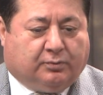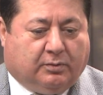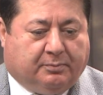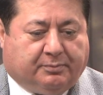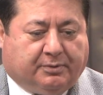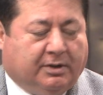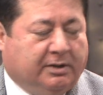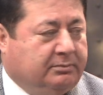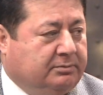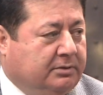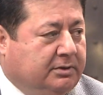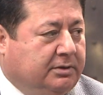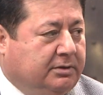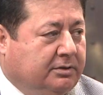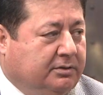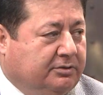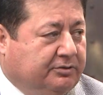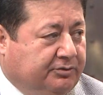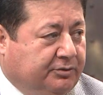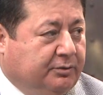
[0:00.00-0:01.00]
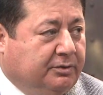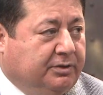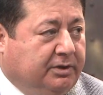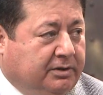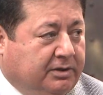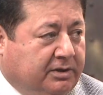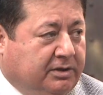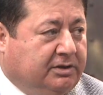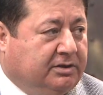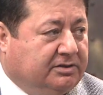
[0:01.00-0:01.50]
we probably do it
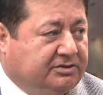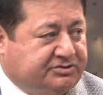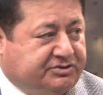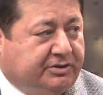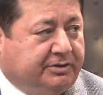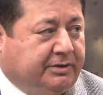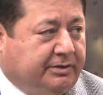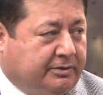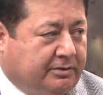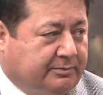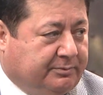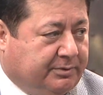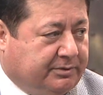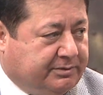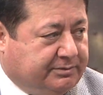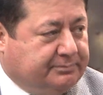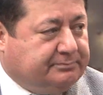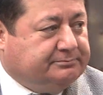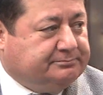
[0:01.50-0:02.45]
in English and Arabic.